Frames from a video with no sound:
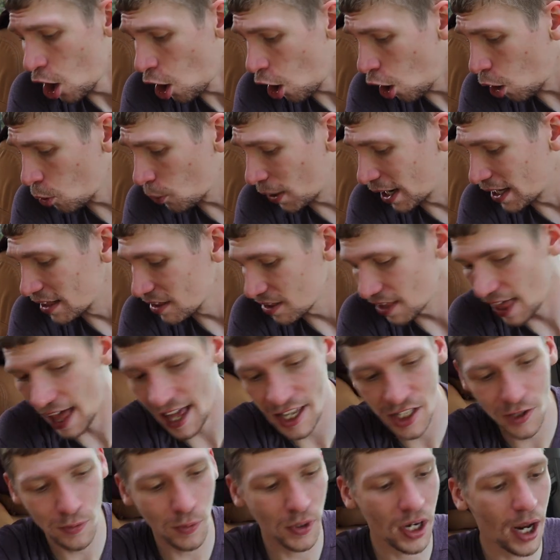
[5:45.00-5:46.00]
All right,
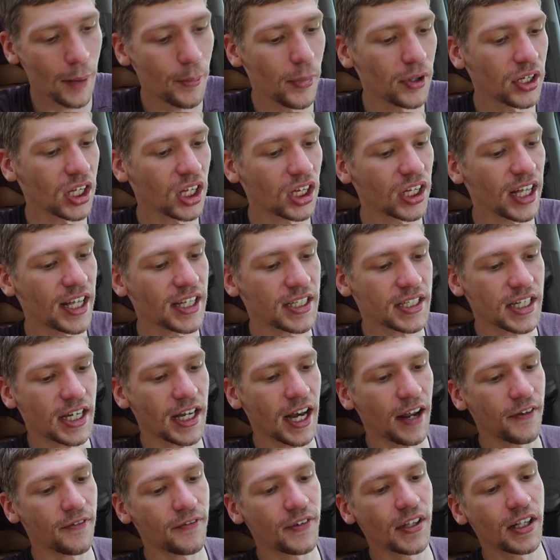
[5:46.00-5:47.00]
last one up on the list,
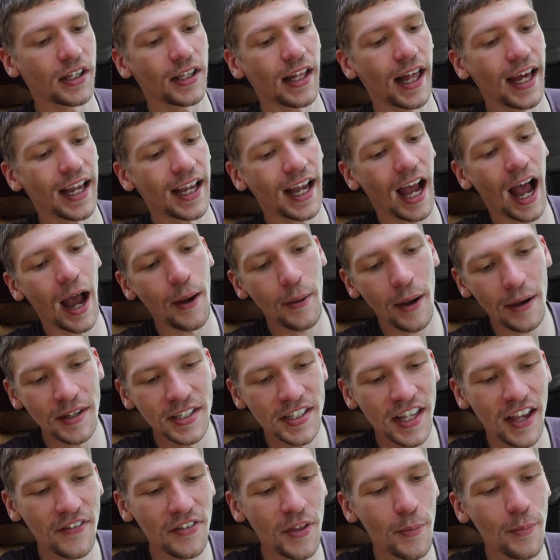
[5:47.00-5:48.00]
and I feel like I
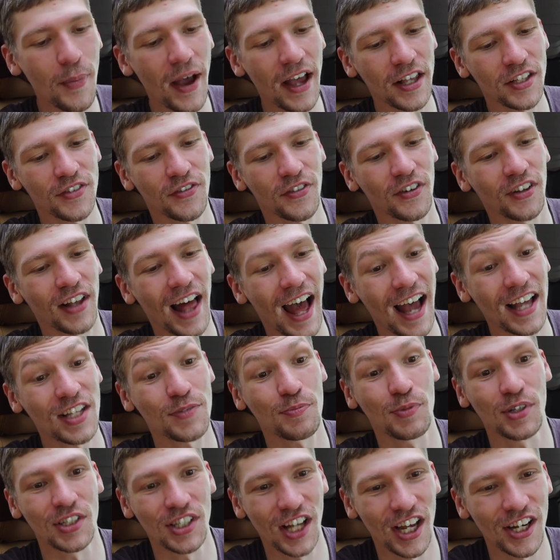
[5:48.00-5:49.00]
saved the best for
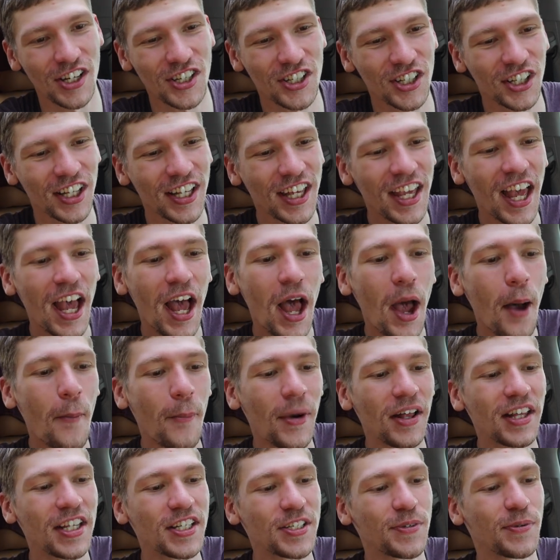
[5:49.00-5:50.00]
last potentially,
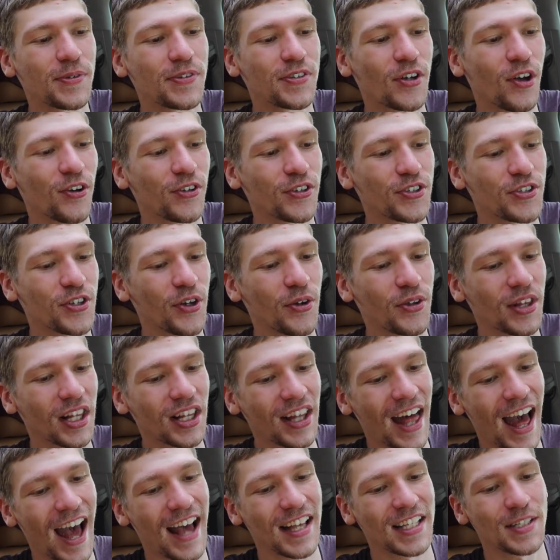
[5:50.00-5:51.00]
but this one's also the
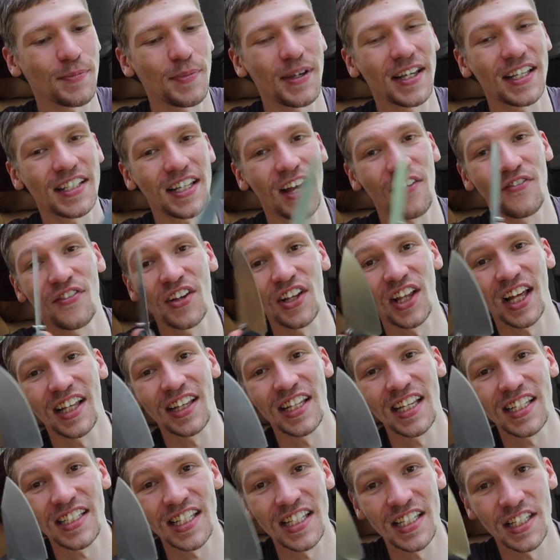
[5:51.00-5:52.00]
last because I feel
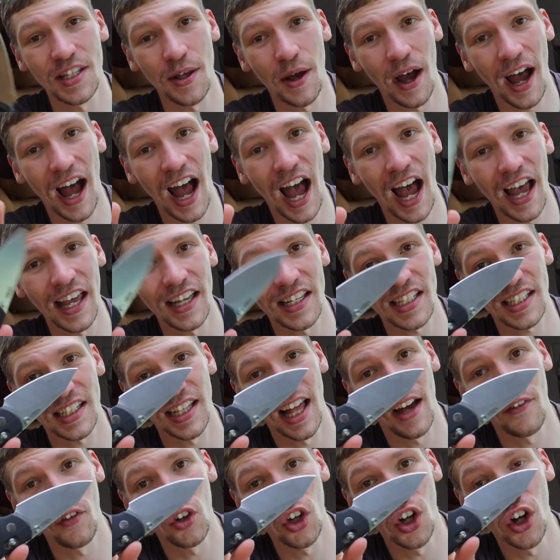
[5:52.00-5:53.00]
like this is the highest
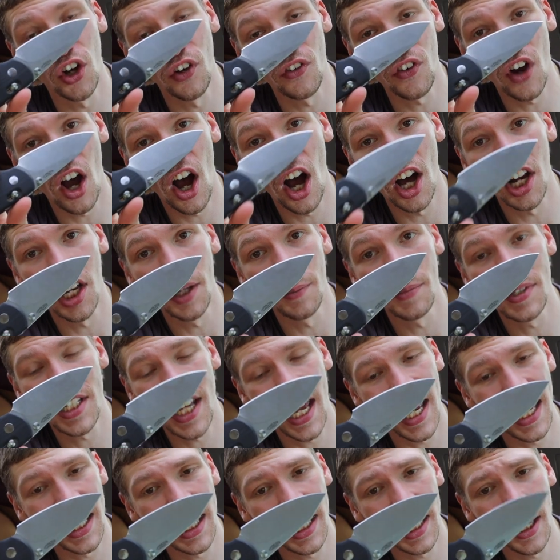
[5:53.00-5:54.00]
level of
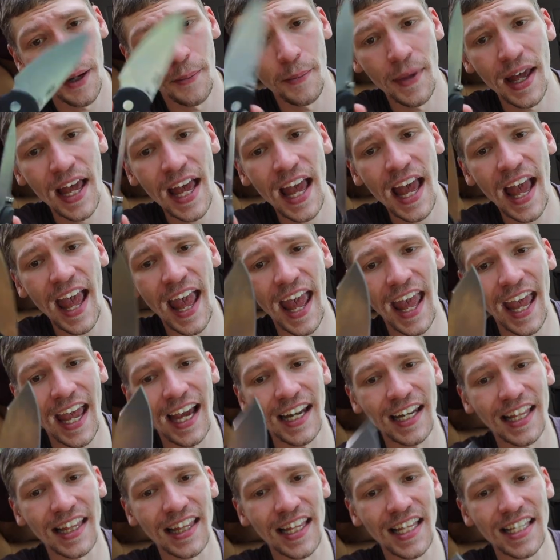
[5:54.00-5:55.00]
unobtainium,
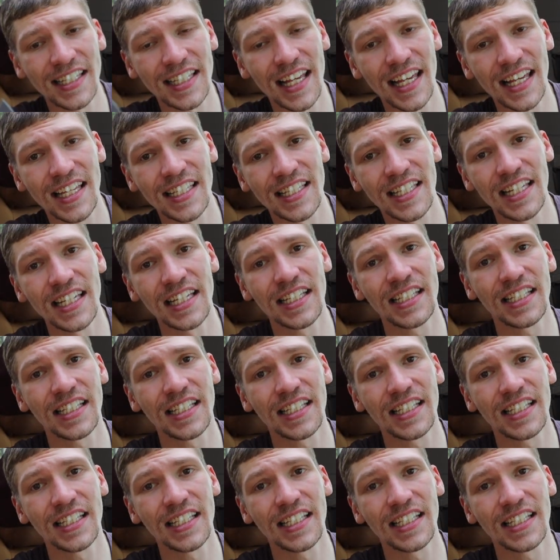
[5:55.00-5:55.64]
and this is the